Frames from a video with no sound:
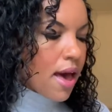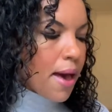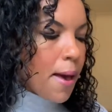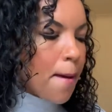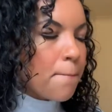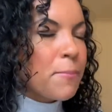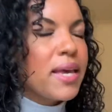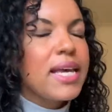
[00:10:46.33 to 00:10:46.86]

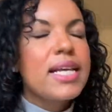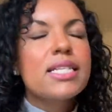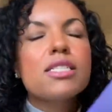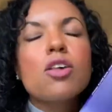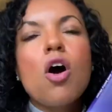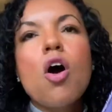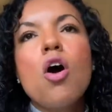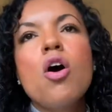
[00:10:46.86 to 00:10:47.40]

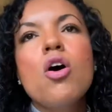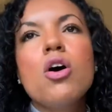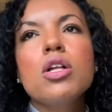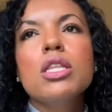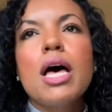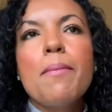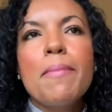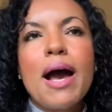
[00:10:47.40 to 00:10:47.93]
It's
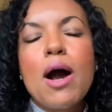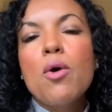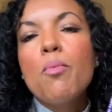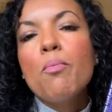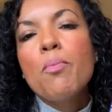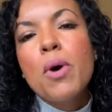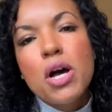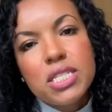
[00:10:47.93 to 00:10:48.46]
all
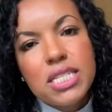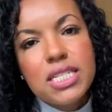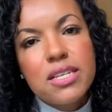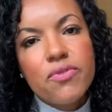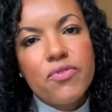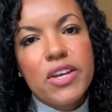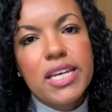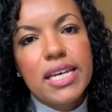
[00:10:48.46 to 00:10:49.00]
about
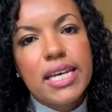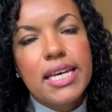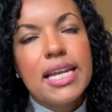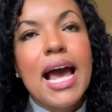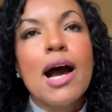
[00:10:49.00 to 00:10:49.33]
positive thinking,